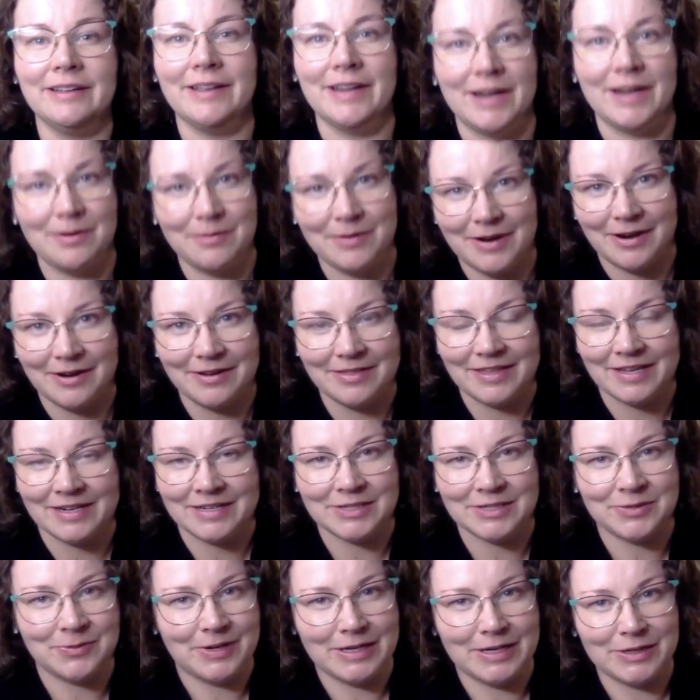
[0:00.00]
Here we are at the end
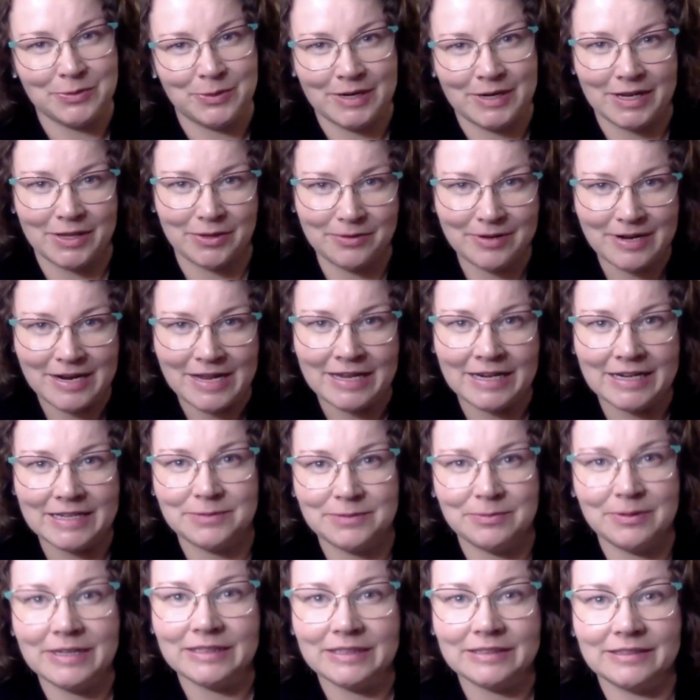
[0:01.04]
of 2023, and
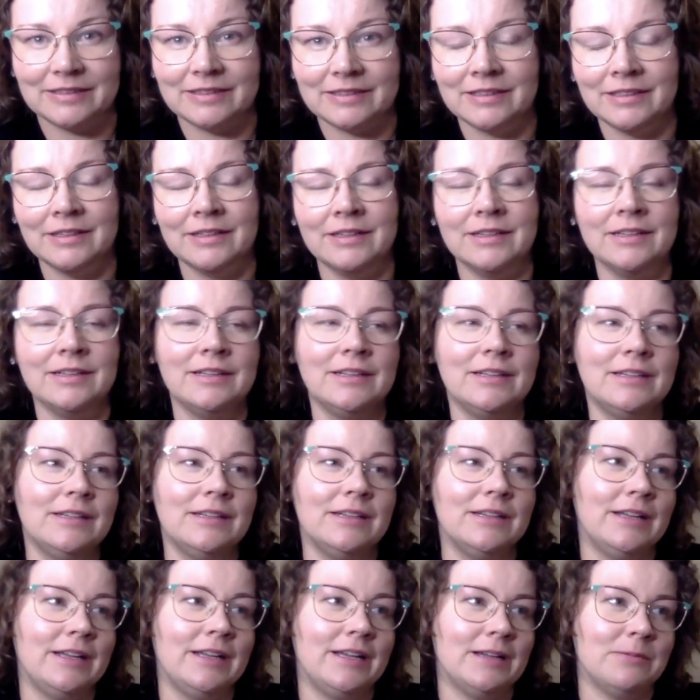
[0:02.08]
it's written.
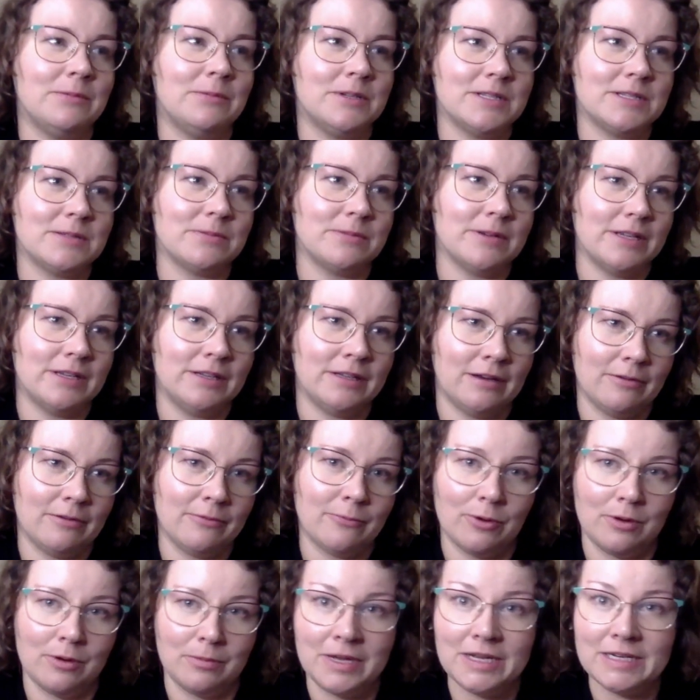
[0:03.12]
It was written in
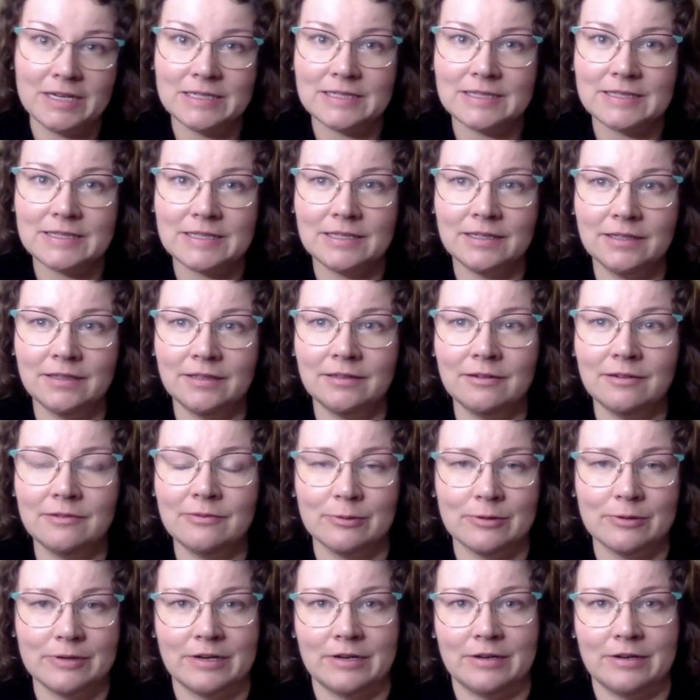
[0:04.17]
four months,
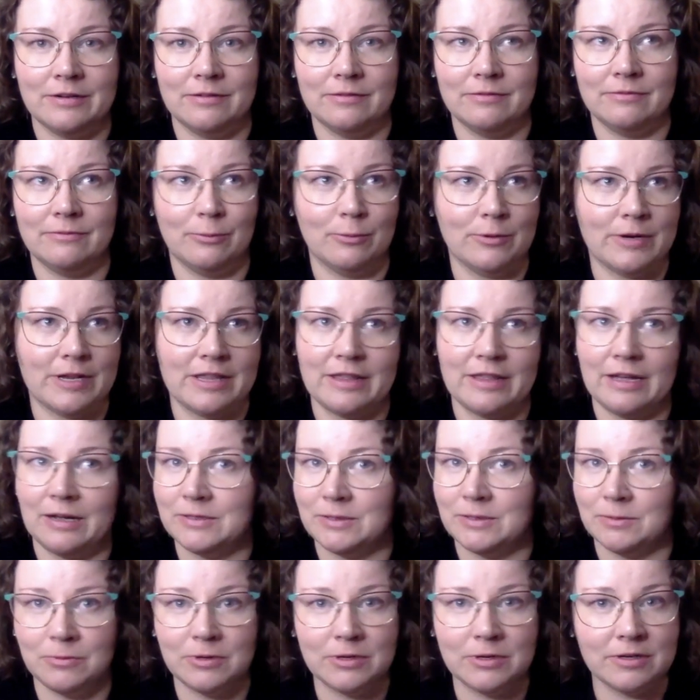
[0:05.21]

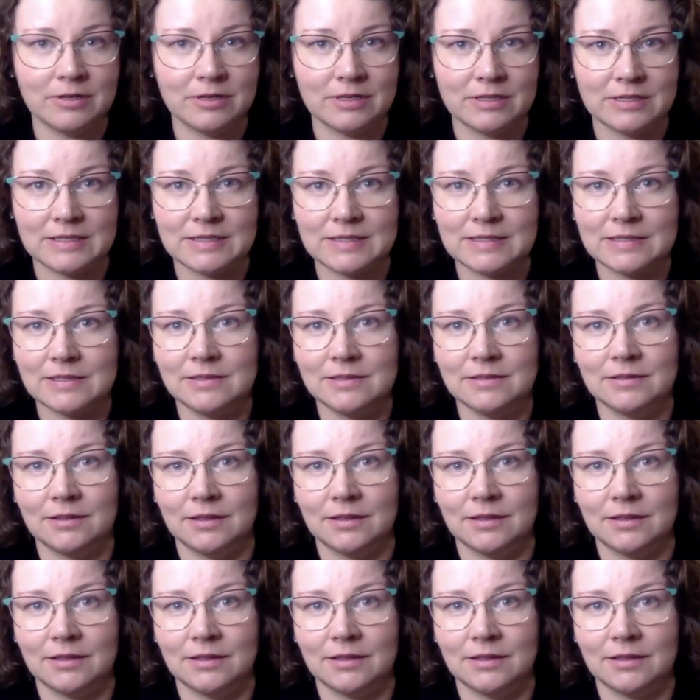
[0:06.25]
40,000 words.